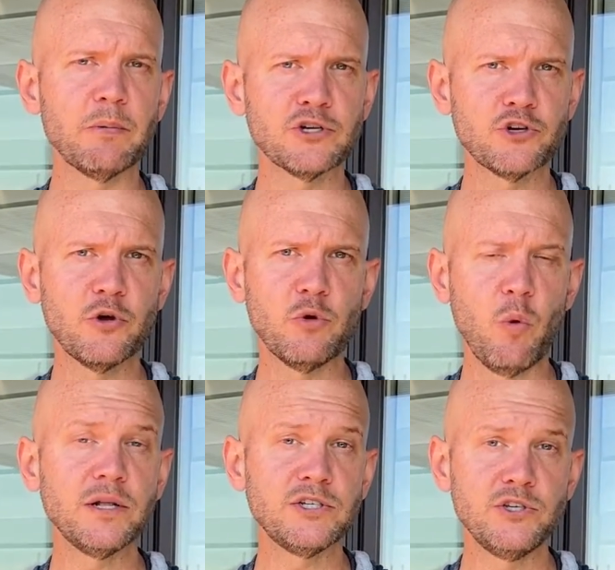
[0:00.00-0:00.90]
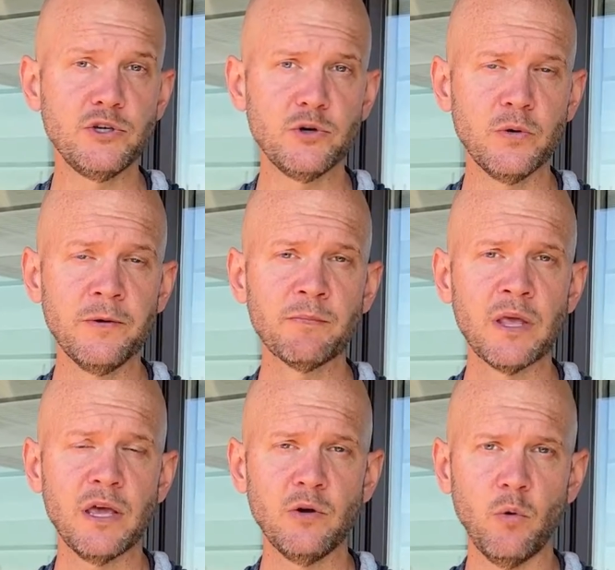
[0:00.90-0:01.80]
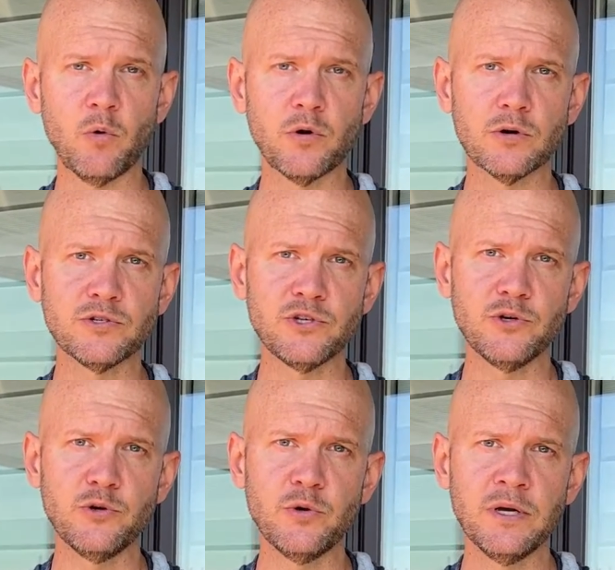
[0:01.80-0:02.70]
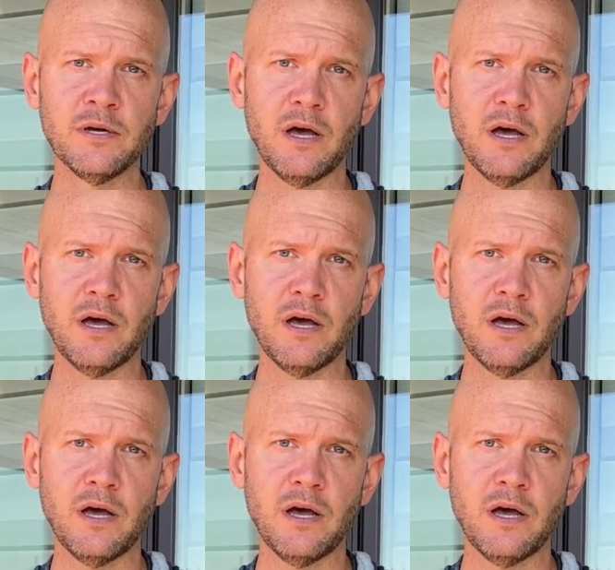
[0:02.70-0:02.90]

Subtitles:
I'm going to show you what to do in order to